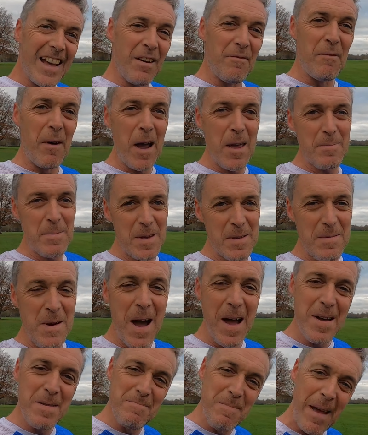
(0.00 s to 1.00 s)
That might
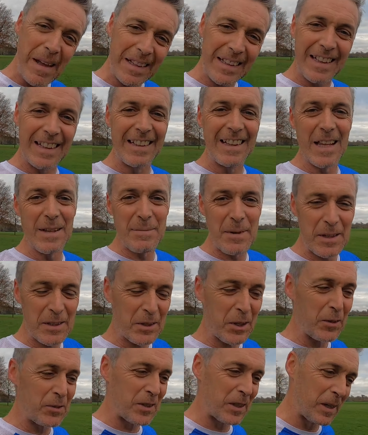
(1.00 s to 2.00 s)
be mentally a little
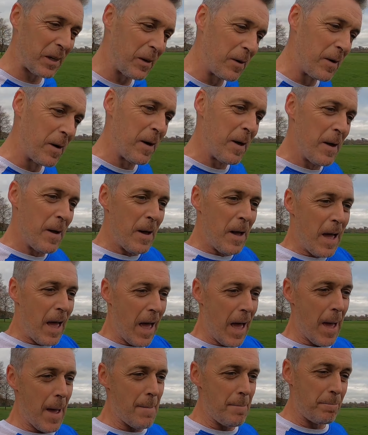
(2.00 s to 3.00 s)
bit tough to do,
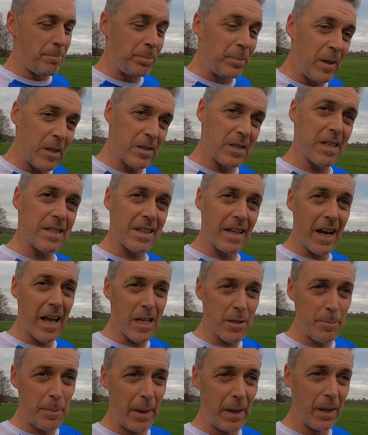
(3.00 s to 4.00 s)
because that's the
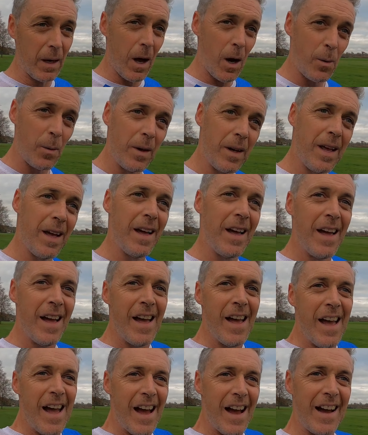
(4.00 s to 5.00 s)
last big long one,
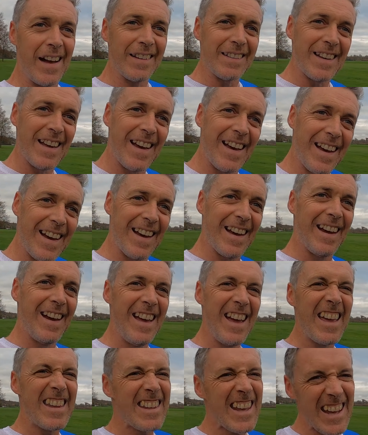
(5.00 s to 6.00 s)
and
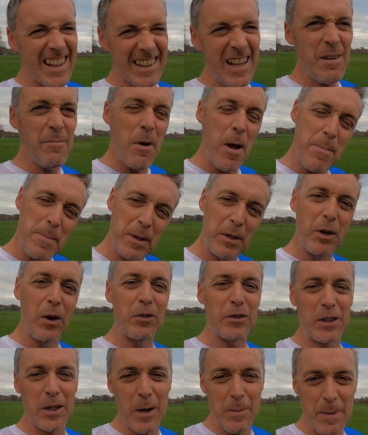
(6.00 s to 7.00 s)
that might be
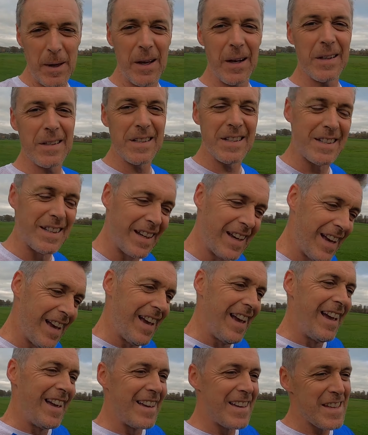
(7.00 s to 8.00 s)
tough to do because
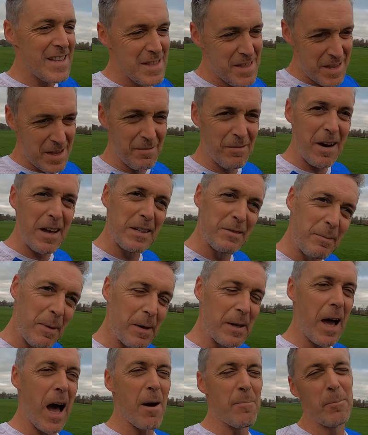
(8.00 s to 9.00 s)
the race
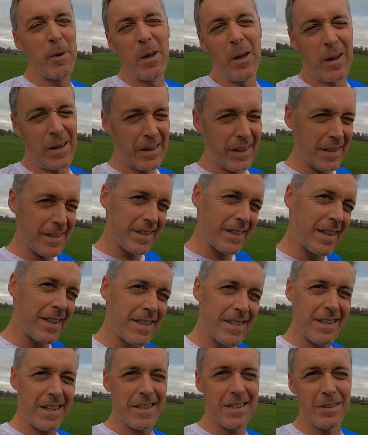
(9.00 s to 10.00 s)
might not happen. Well, look,
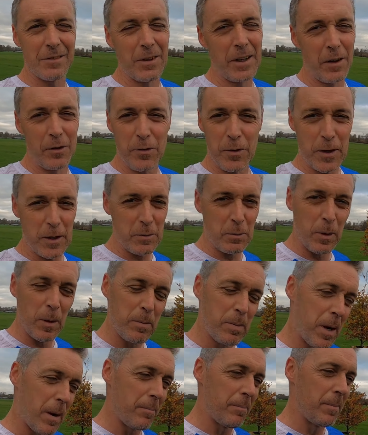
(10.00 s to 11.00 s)
that's a real first
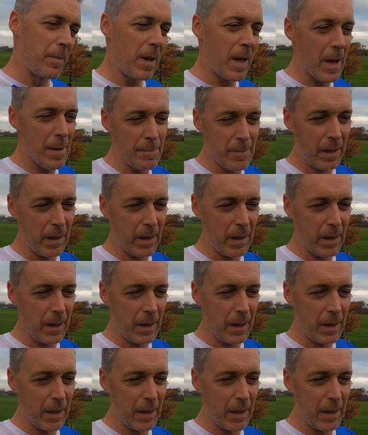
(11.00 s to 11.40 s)
world problem.